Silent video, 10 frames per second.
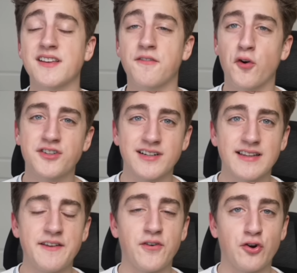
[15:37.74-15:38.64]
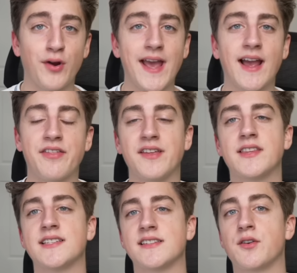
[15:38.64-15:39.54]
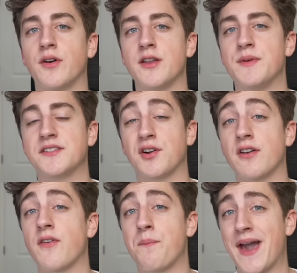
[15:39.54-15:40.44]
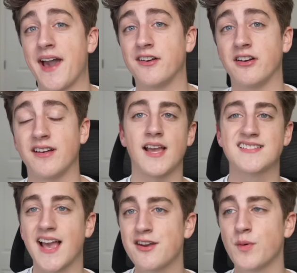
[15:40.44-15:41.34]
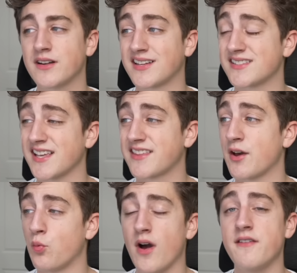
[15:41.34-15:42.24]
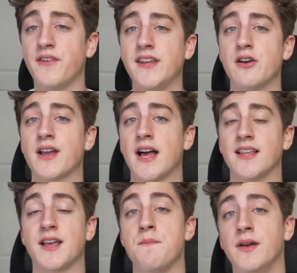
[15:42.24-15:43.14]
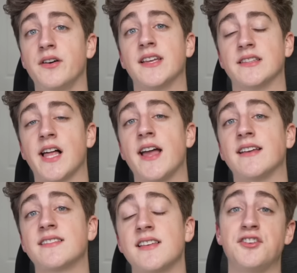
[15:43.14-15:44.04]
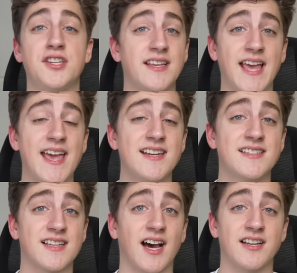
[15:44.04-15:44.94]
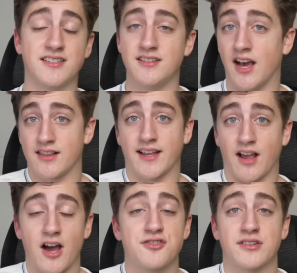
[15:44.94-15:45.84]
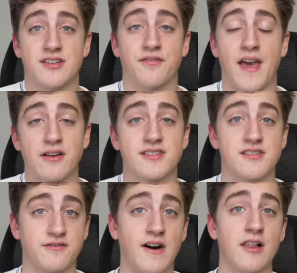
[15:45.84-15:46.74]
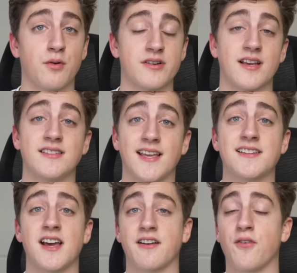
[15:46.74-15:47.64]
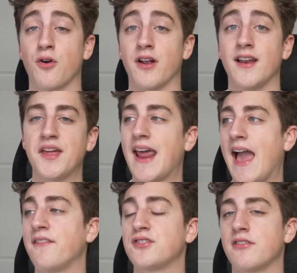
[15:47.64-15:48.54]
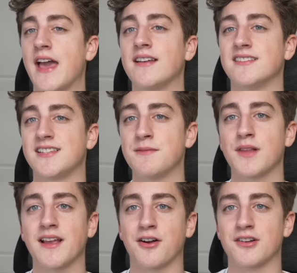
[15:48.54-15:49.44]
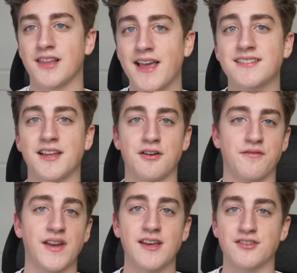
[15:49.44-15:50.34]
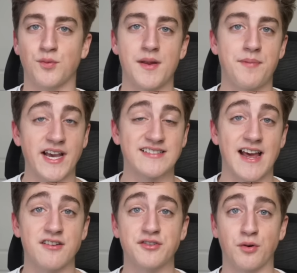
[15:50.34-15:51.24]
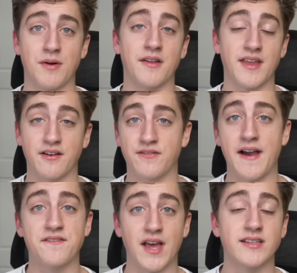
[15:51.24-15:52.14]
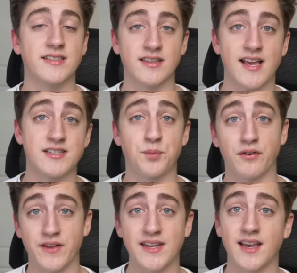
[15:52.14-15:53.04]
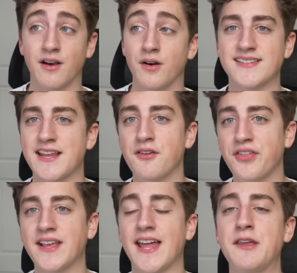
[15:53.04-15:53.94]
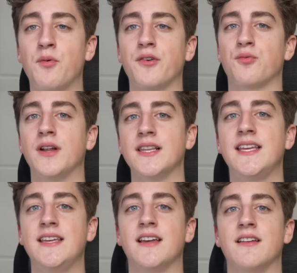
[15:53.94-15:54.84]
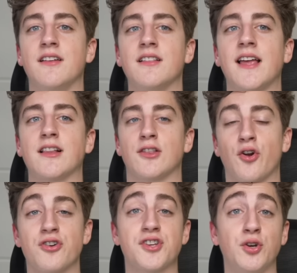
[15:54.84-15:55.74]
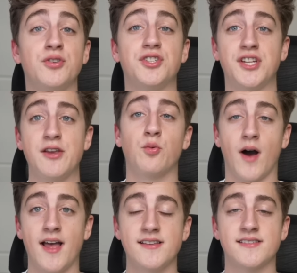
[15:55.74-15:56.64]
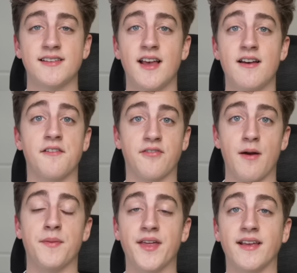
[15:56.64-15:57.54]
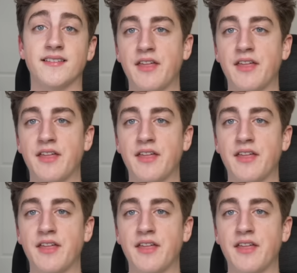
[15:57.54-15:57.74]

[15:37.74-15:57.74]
unfortunately for Craig, I think this is going to be sort of a pattern. It's kind of weird because like that one video got like a million likes and she gained like hundreds of thousands of followers on TikTok for it. But then after that, it seemed like her likes on her videos went back down to around like 5,000 likes per video. Because I don't think anyone really like learned who she was from this.